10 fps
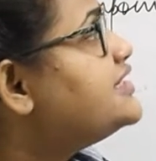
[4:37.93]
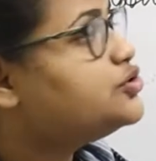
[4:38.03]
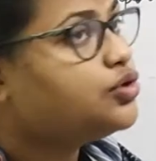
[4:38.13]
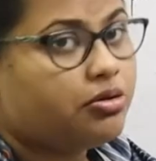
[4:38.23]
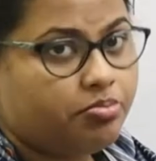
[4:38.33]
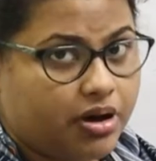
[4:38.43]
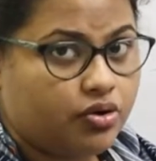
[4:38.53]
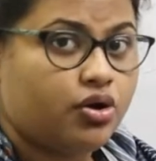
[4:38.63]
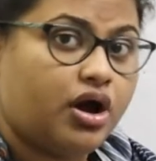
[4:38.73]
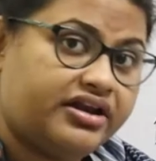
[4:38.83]
into
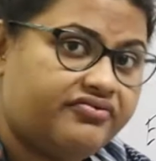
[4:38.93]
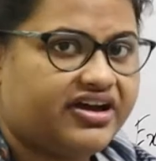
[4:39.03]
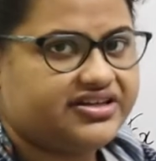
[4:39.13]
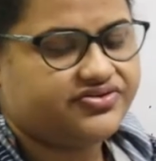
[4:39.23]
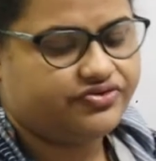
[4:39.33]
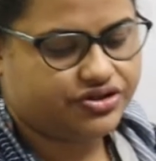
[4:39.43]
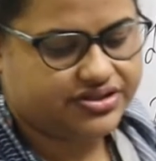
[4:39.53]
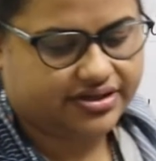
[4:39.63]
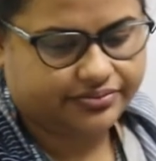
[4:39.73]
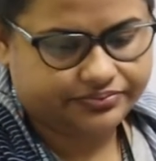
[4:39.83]
compound and vice versa.